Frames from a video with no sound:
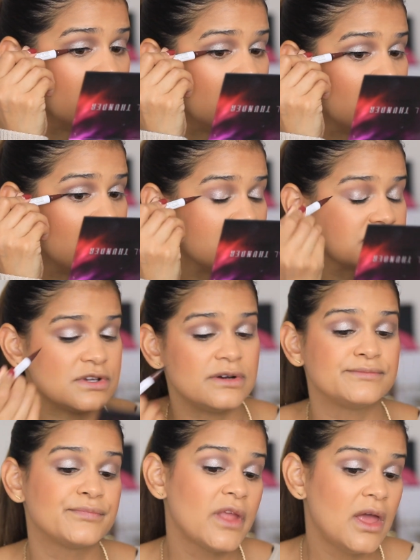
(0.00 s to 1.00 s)
day long.
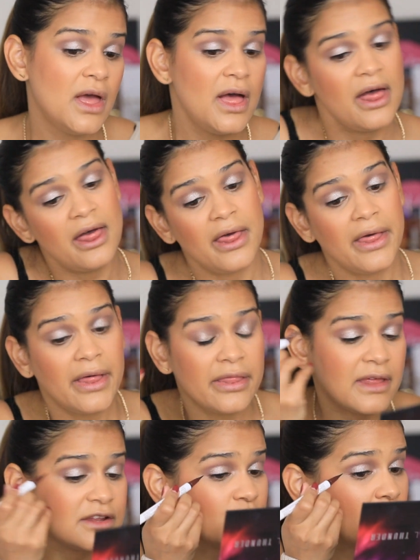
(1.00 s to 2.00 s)
So
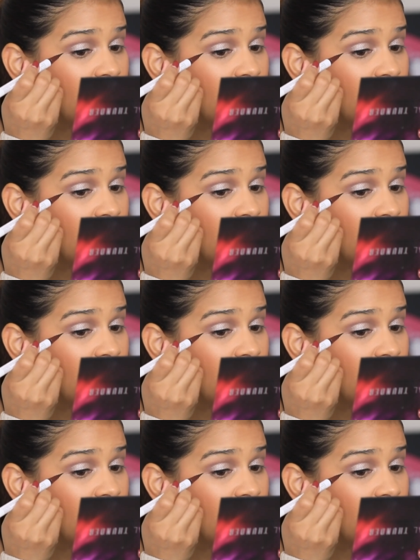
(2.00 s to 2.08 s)
that's